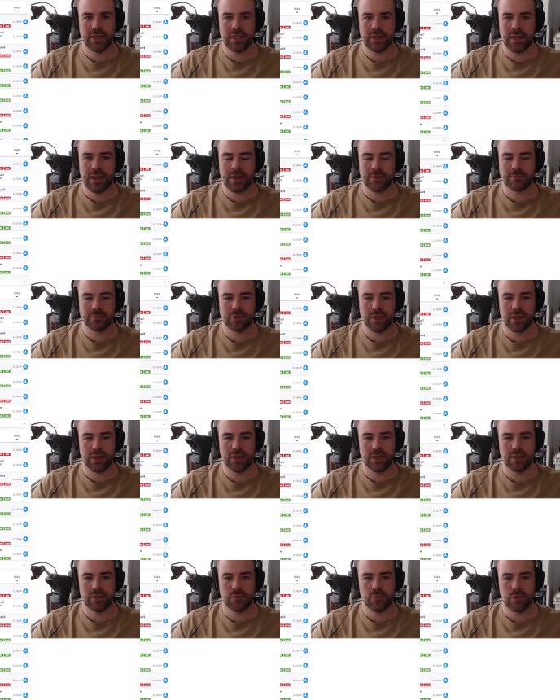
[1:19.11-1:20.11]
in how I'm
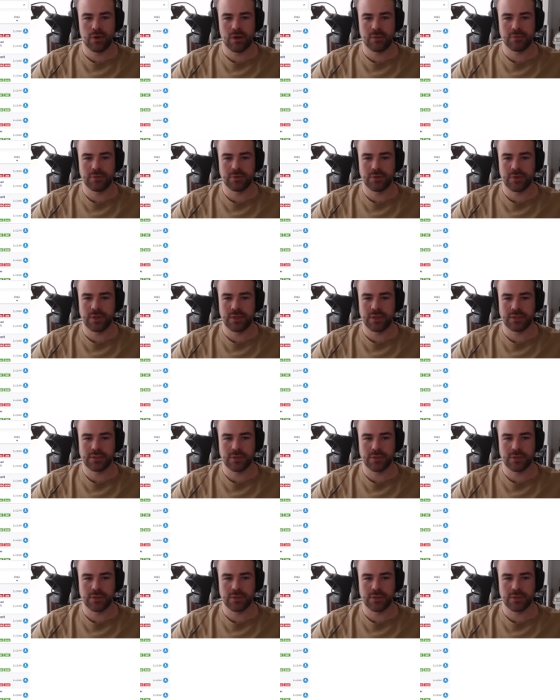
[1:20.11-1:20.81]
tracking and what I'm doing.